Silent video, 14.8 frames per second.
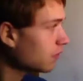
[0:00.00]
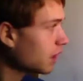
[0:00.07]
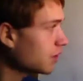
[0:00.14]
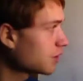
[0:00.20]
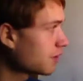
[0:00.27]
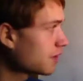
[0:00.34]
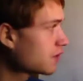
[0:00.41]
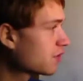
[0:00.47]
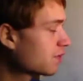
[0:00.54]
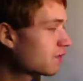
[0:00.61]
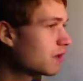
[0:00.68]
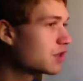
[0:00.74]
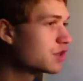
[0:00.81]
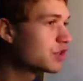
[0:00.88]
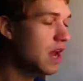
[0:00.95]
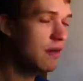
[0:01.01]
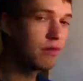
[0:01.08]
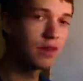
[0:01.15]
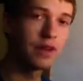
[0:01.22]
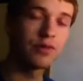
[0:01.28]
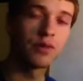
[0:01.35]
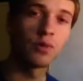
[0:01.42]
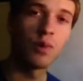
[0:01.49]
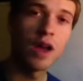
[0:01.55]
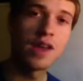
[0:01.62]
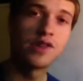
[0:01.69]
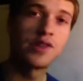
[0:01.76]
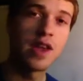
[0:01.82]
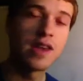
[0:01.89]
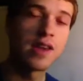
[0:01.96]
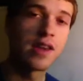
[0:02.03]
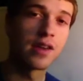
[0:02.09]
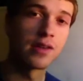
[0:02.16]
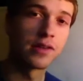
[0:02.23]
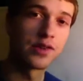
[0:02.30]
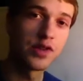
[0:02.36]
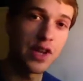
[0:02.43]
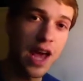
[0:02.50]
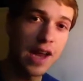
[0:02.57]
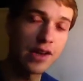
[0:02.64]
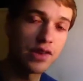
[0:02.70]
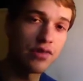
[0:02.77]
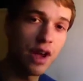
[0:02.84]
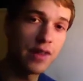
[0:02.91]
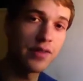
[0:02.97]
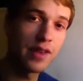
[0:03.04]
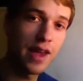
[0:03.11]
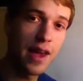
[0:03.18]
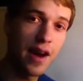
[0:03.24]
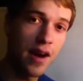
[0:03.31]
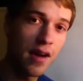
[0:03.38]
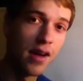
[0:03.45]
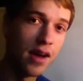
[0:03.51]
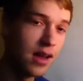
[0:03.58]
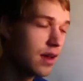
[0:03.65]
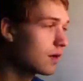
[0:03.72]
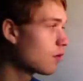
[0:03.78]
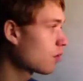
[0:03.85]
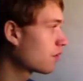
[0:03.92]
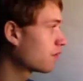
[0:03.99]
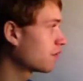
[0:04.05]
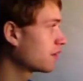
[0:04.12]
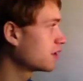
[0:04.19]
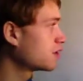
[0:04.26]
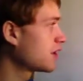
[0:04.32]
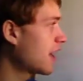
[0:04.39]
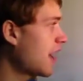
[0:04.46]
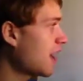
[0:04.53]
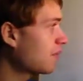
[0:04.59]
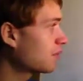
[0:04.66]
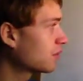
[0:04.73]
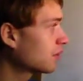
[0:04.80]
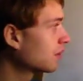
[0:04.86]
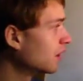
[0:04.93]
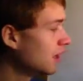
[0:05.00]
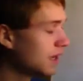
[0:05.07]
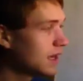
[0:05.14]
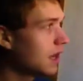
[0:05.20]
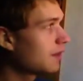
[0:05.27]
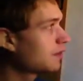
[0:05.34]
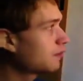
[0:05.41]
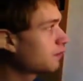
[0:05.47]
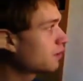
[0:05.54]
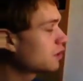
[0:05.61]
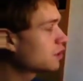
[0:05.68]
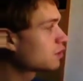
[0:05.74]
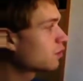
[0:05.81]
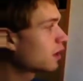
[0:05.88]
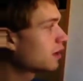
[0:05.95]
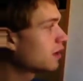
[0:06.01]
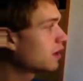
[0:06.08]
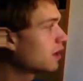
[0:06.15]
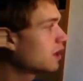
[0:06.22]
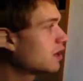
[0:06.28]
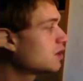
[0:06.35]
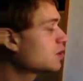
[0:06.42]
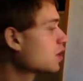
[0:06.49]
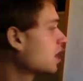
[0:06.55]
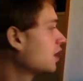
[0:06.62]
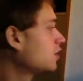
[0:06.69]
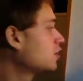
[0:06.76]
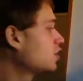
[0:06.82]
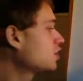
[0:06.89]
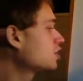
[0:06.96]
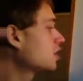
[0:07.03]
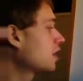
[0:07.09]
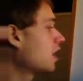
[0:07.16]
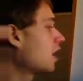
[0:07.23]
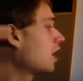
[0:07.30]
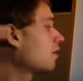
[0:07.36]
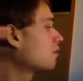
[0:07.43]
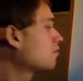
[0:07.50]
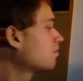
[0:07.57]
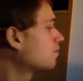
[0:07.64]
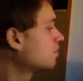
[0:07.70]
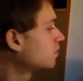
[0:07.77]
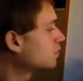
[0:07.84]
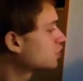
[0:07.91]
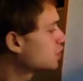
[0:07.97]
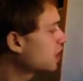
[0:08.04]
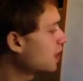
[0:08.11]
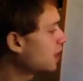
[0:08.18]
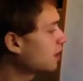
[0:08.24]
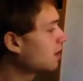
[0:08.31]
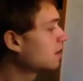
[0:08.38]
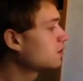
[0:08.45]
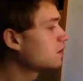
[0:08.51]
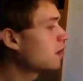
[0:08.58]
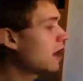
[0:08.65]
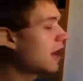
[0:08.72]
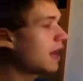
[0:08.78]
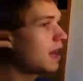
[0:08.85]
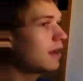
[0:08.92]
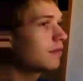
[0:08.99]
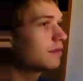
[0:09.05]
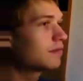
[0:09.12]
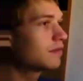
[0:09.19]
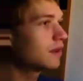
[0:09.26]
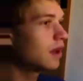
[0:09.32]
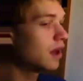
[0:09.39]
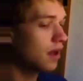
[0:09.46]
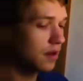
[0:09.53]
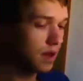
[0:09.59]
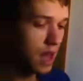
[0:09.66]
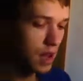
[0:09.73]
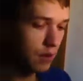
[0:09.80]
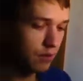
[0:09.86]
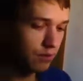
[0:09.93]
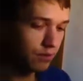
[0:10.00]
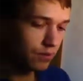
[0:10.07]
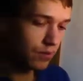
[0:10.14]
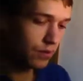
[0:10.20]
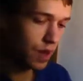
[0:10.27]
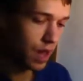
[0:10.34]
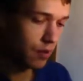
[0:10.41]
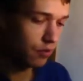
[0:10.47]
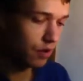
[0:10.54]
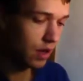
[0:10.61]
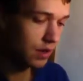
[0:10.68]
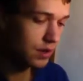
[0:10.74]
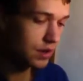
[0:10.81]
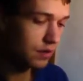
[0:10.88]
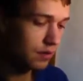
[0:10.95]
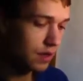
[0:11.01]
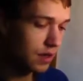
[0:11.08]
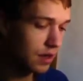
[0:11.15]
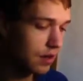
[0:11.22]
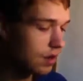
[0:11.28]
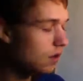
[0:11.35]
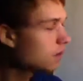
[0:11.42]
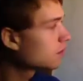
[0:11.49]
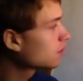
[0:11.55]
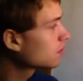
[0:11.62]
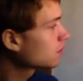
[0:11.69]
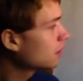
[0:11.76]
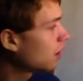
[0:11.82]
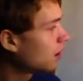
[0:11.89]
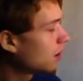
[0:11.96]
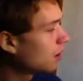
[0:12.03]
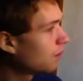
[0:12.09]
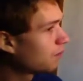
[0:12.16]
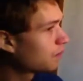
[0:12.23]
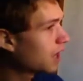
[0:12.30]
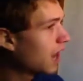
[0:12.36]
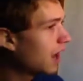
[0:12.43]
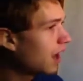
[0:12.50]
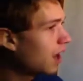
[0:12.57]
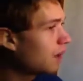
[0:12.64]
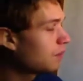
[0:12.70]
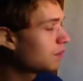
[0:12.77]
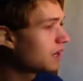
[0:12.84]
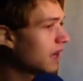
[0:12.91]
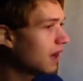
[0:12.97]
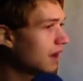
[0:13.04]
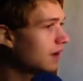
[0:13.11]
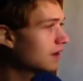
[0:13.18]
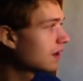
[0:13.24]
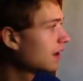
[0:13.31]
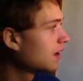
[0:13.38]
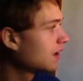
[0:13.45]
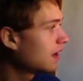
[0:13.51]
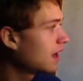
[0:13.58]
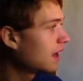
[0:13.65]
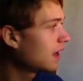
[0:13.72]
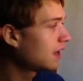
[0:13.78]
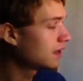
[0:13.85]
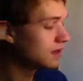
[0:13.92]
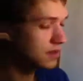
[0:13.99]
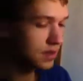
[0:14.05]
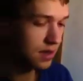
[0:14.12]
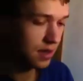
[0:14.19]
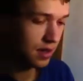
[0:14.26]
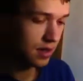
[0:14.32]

So there's several different ways that you can saturate the air in order for this to happen, and the first one is just say you have a relatively calm night, and